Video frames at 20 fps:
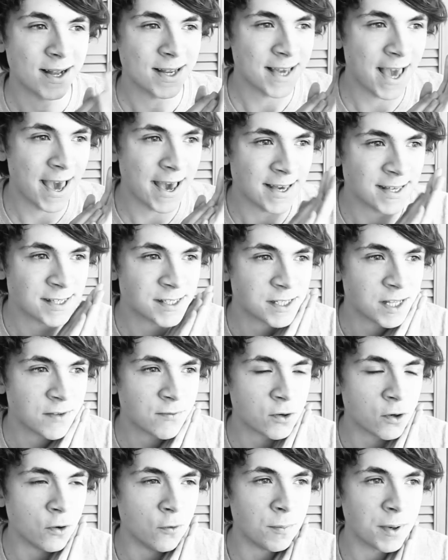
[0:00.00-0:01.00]
Yeah, it's
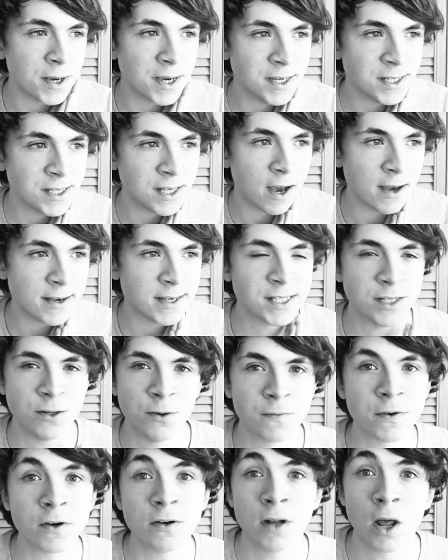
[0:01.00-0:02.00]
difficult because I
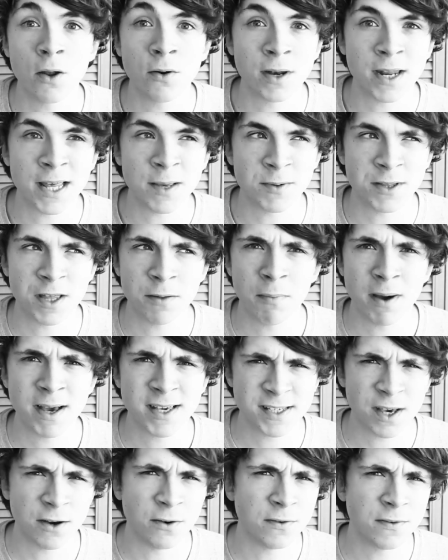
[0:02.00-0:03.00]
still feel lonely within
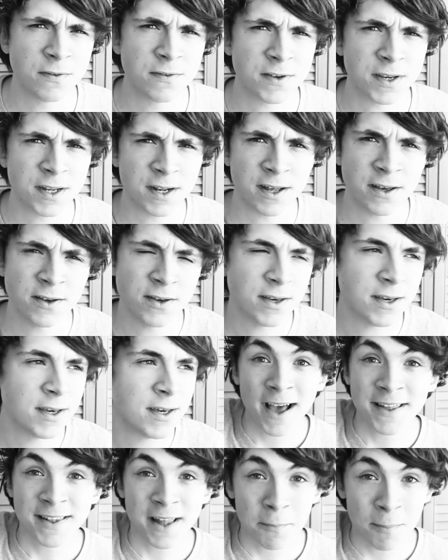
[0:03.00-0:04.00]
myself, you know.
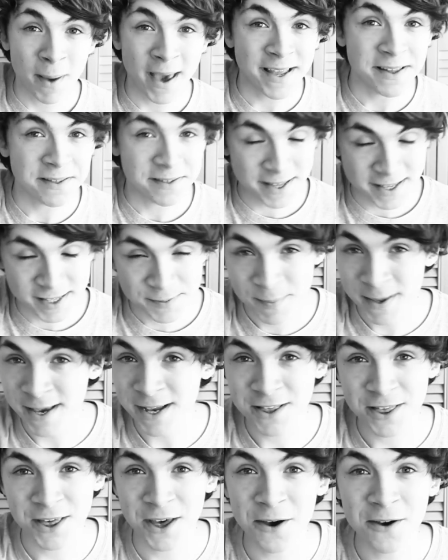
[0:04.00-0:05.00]
And I paint this
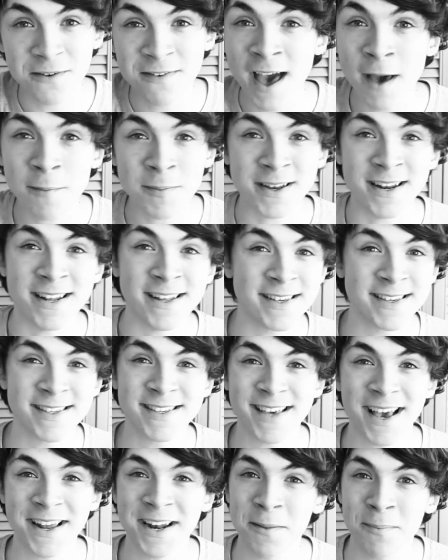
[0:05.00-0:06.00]
picture of
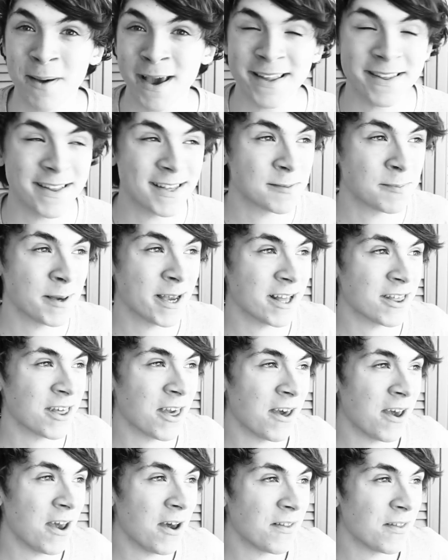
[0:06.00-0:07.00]
happiness, and I paint this
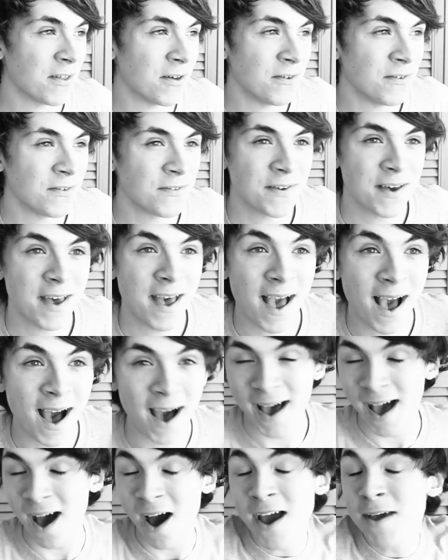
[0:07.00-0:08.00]
picture of
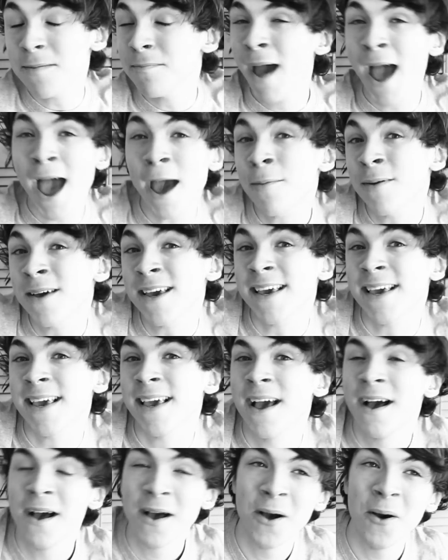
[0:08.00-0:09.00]
I'm
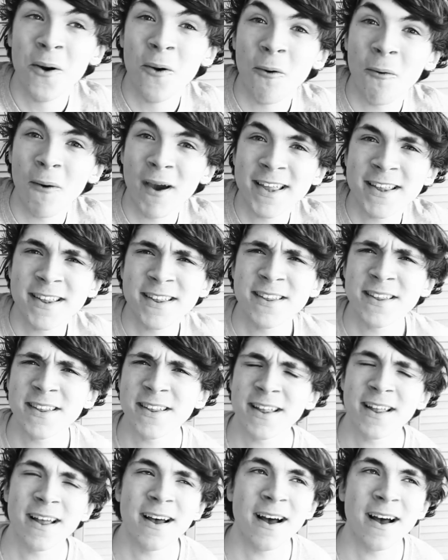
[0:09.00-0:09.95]
happy when